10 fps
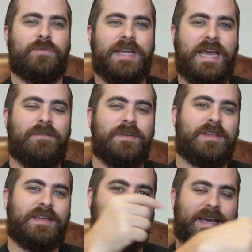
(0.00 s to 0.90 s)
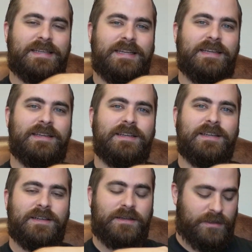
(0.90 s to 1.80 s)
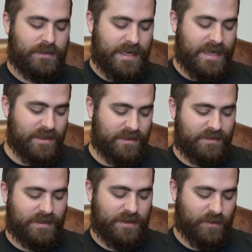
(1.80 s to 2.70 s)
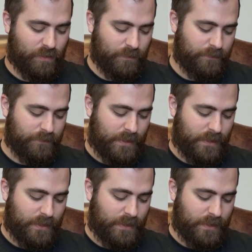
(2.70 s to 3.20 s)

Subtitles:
David's connecting his zeal.